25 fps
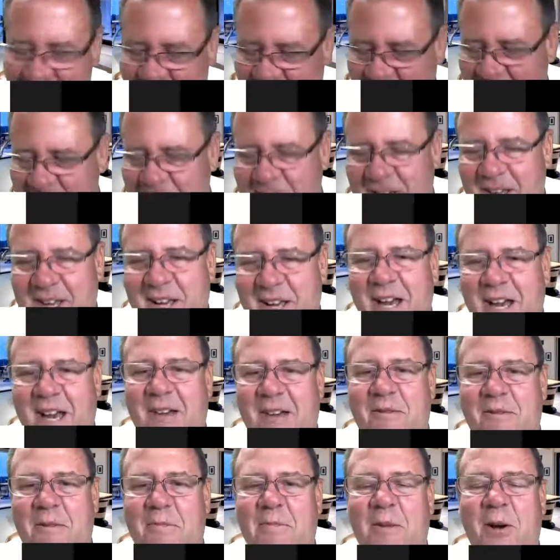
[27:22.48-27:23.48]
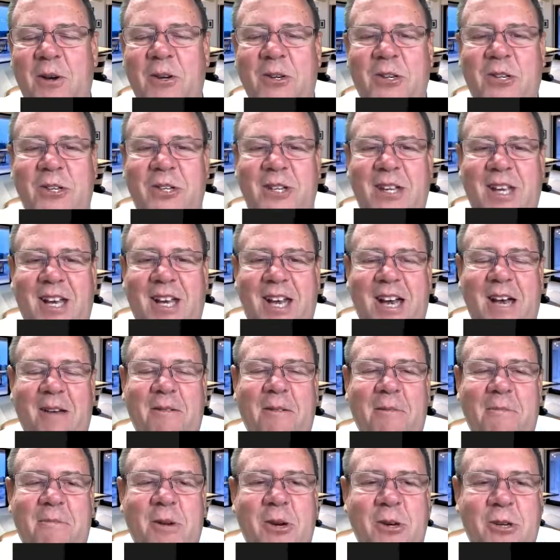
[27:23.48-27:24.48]
I'm
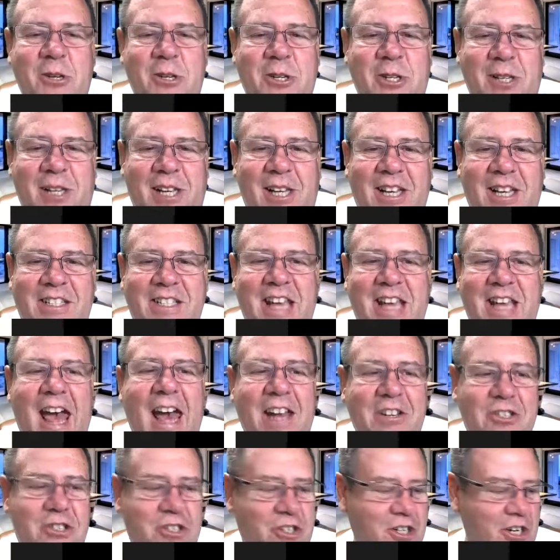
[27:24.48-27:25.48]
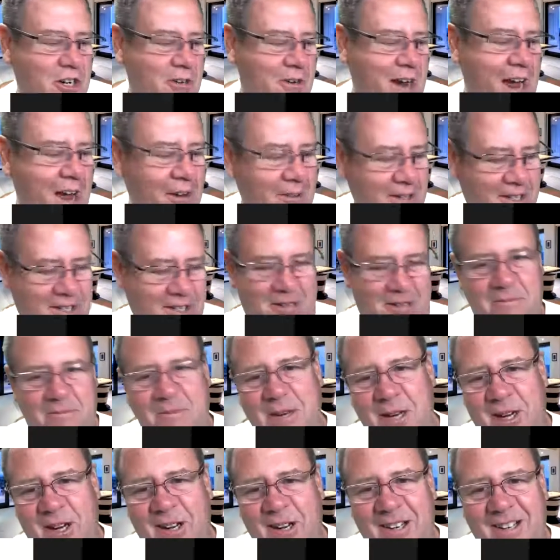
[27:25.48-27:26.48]
emotionally attached to your outcome
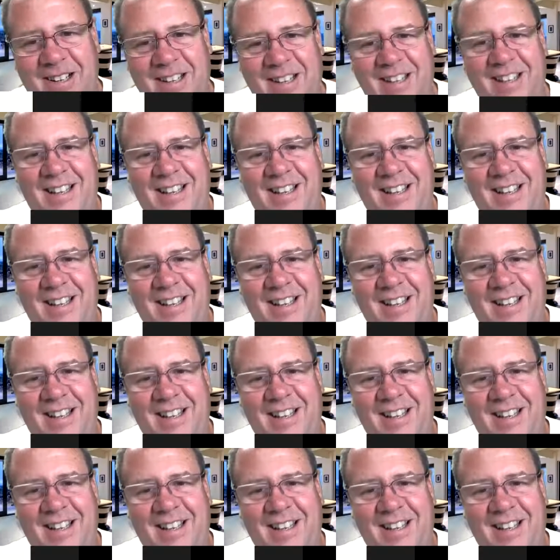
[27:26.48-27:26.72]
here.